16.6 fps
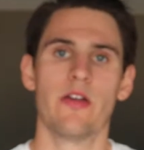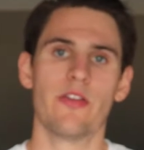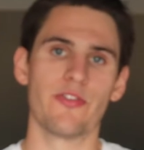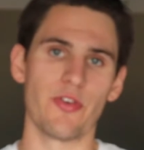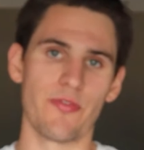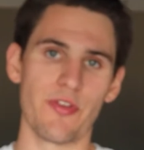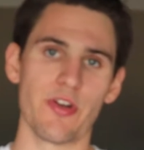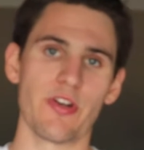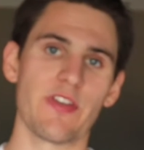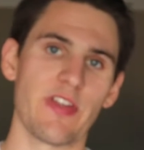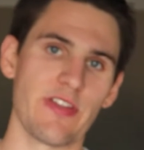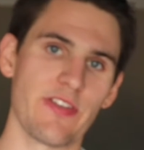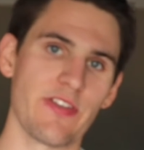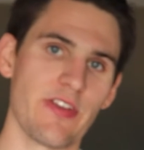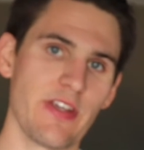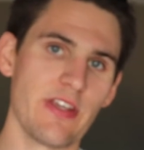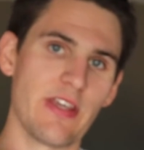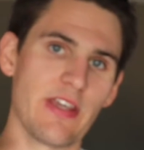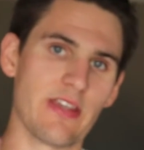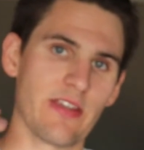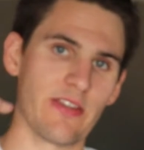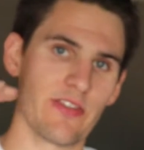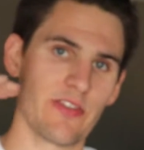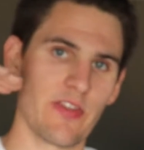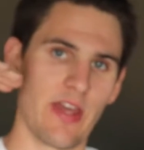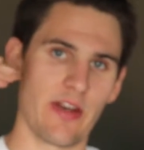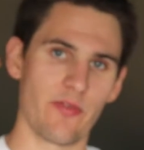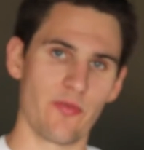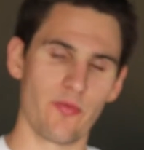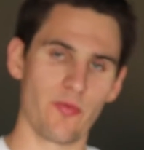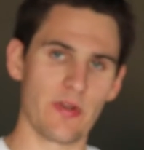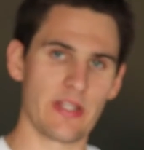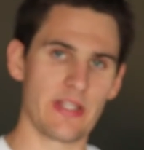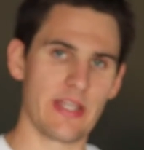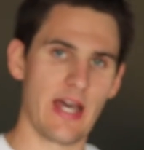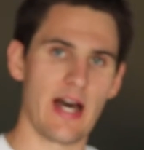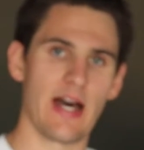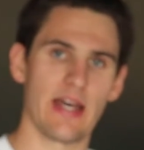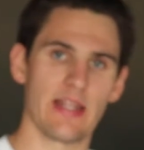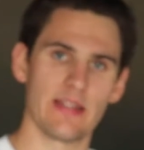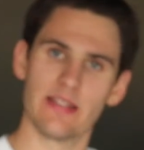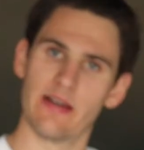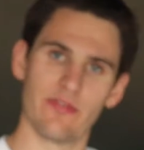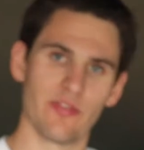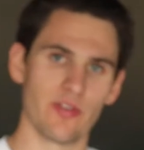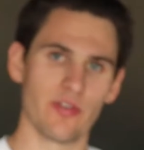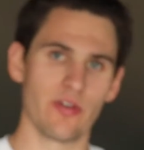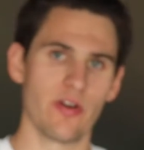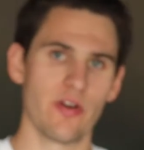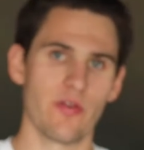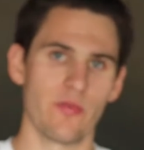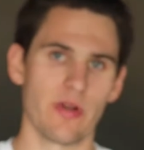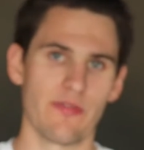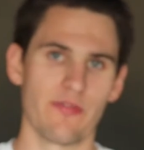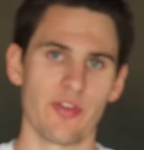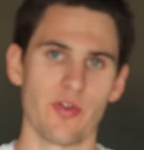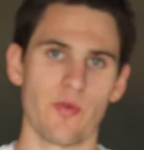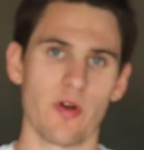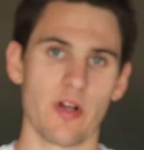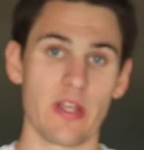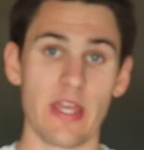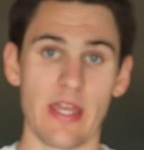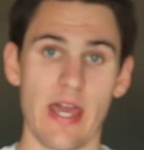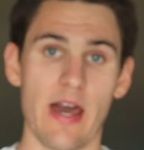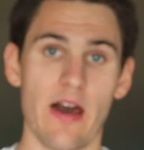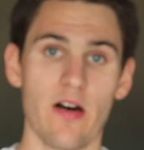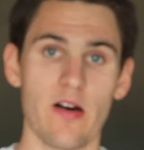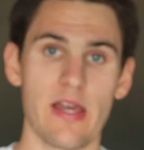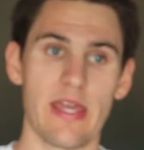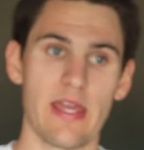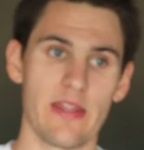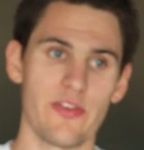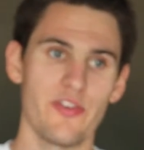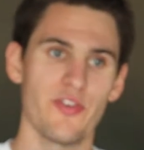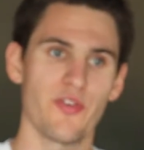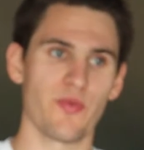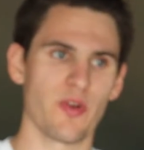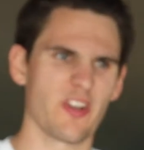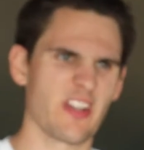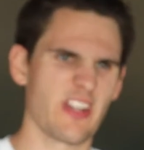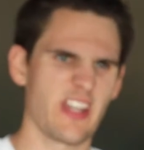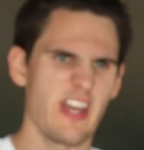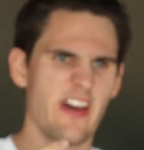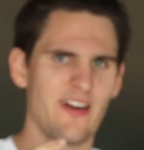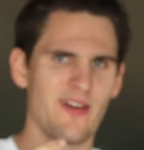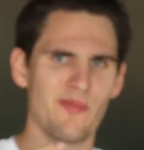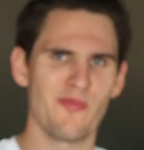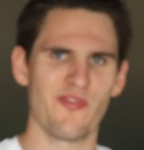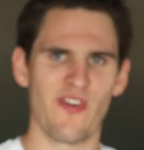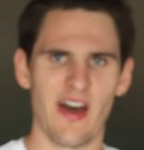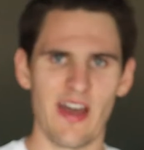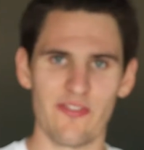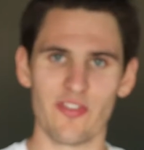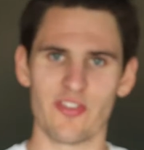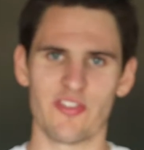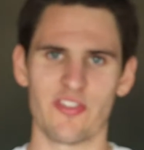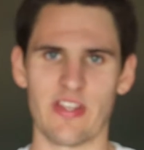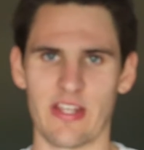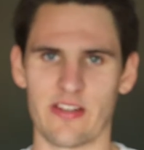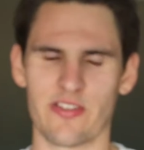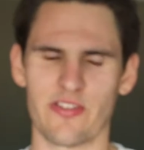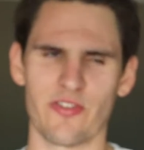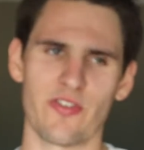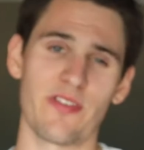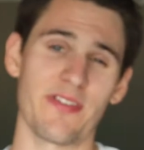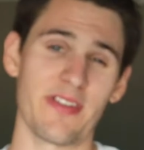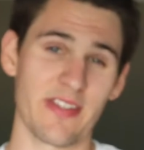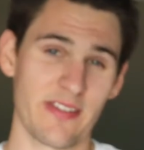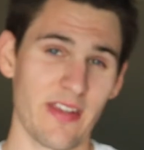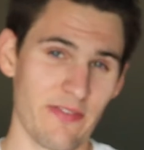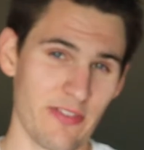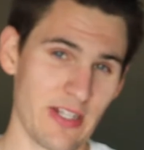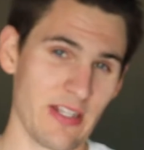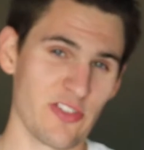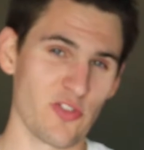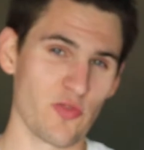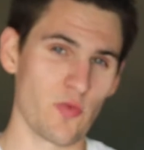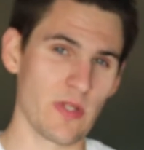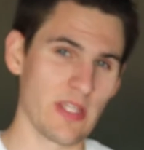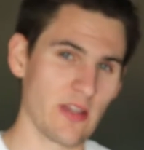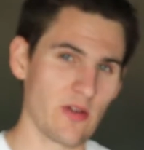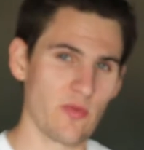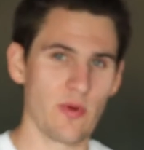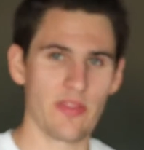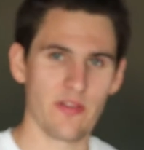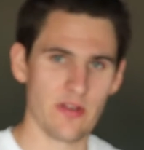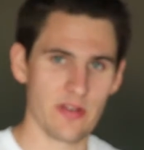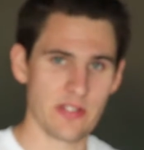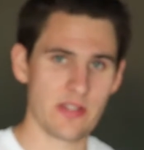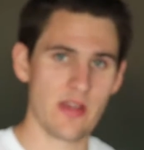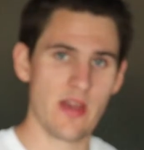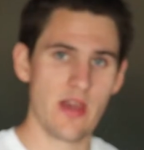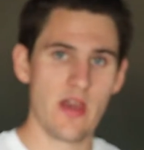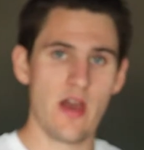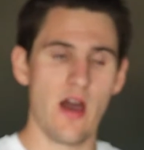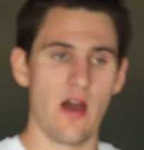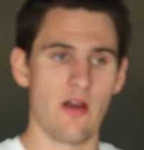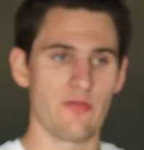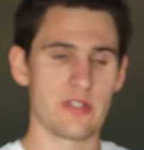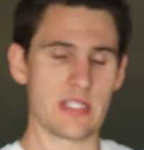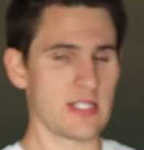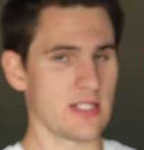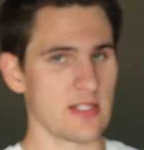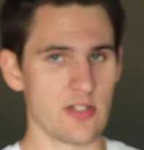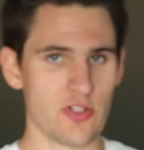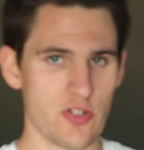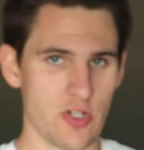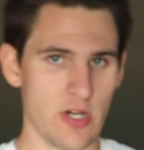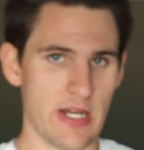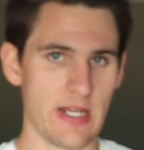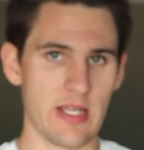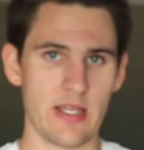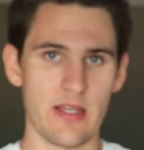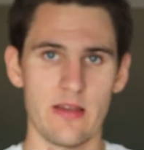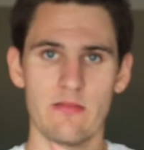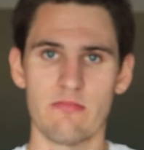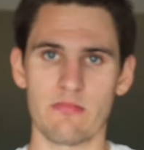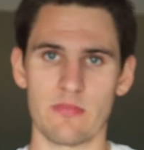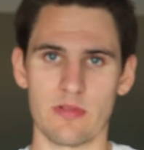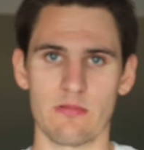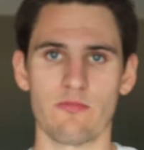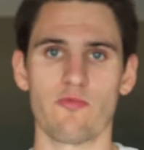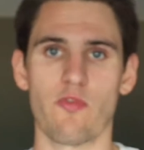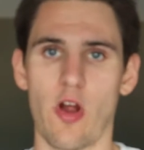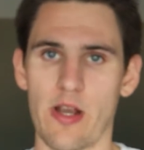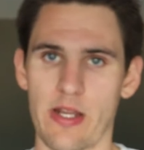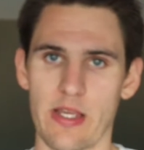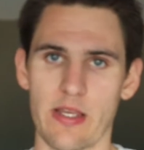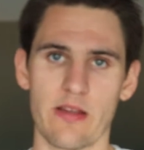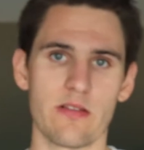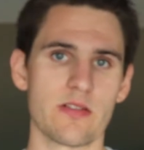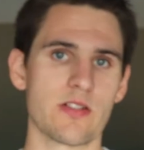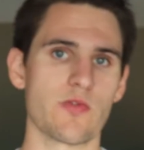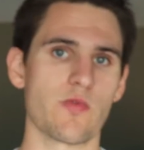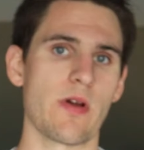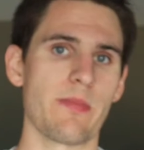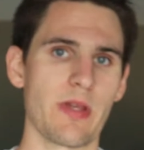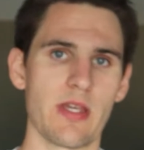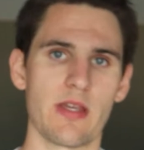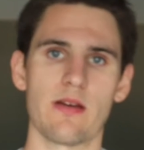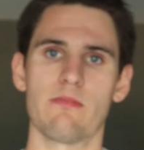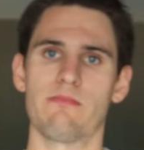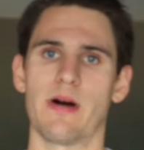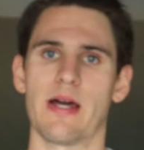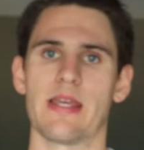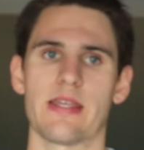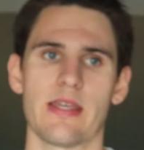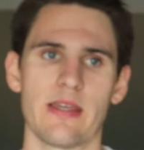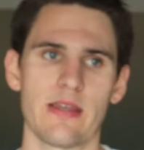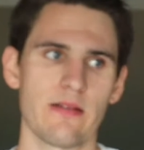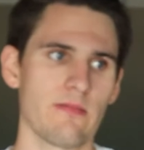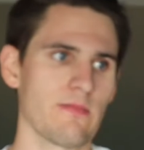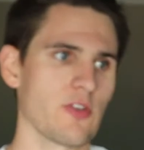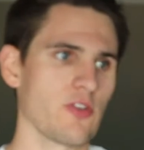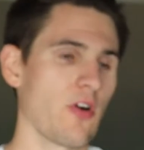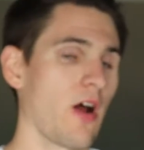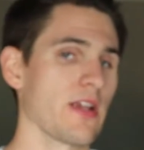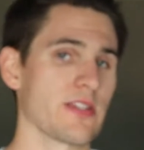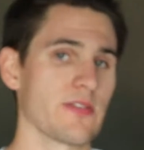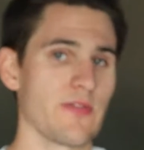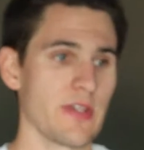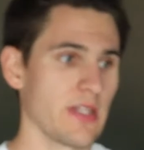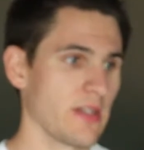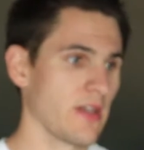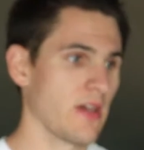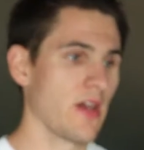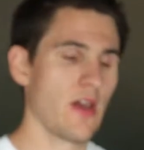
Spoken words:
So if your intensity is at a really high level whenever you're working out, and you're working out 5 or 6 or even 7 days a week, whether it's resistance training, running, swimming, biking, CrossFit,